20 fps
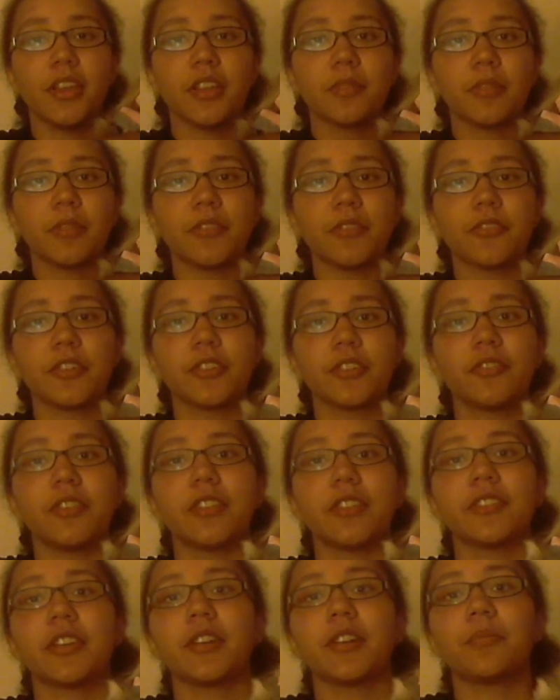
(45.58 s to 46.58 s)
my first
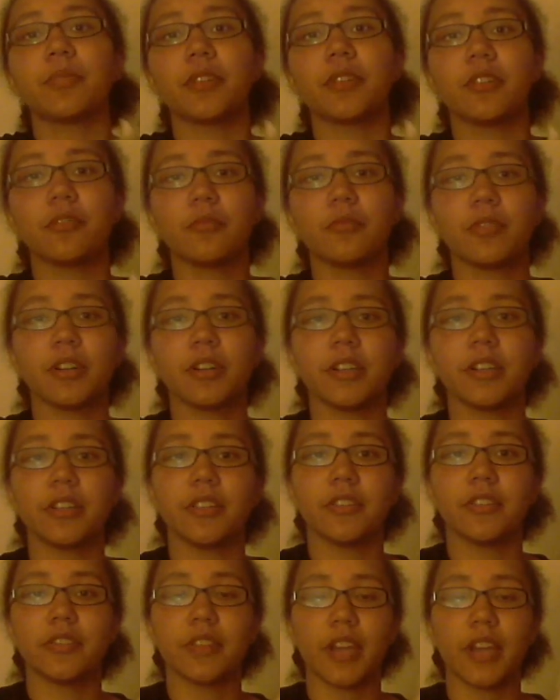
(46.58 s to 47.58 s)
face-up
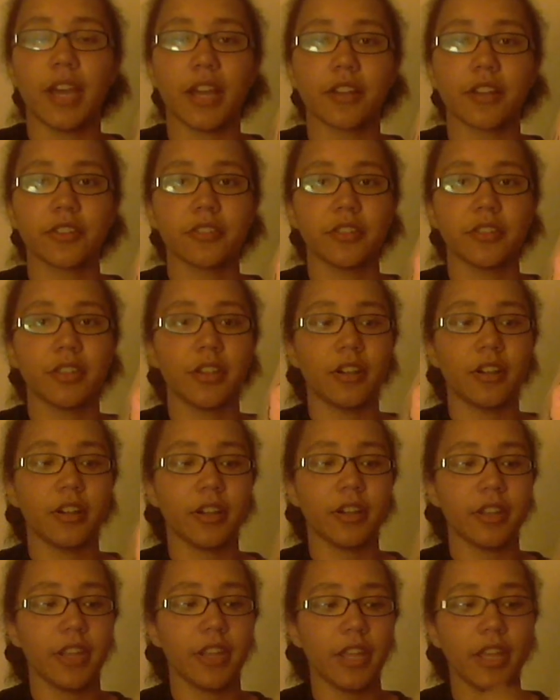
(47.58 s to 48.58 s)
was actually
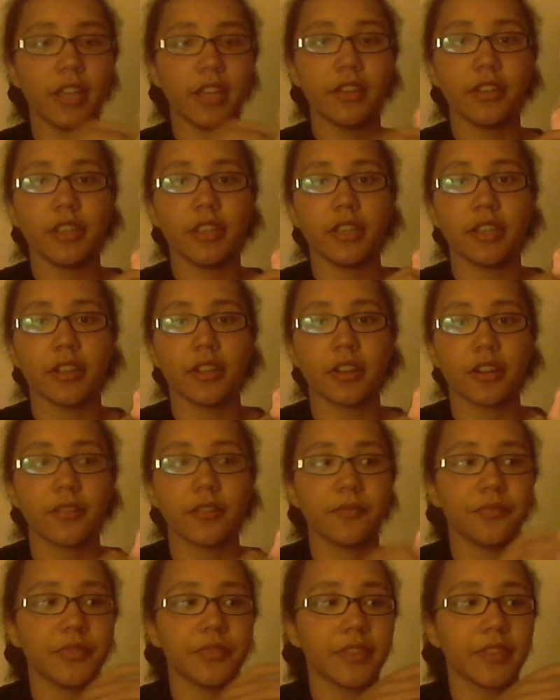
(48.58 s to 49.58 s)
on Andy here,